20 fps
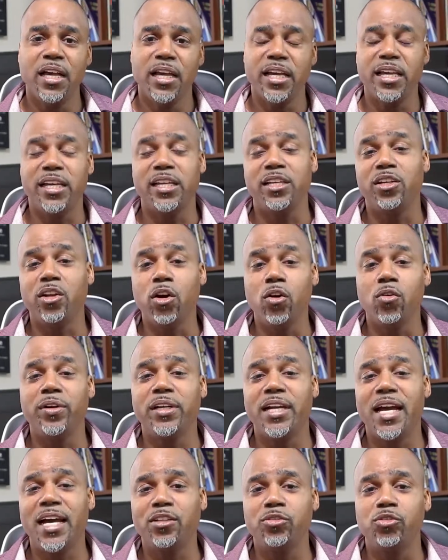and
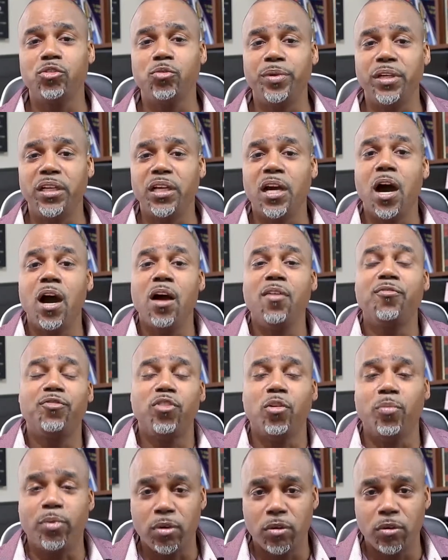knowing how to be
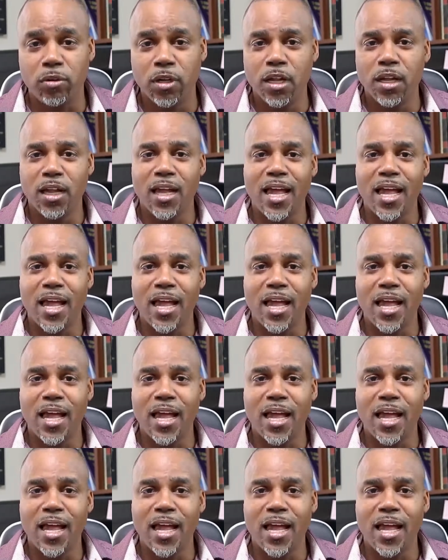comfortable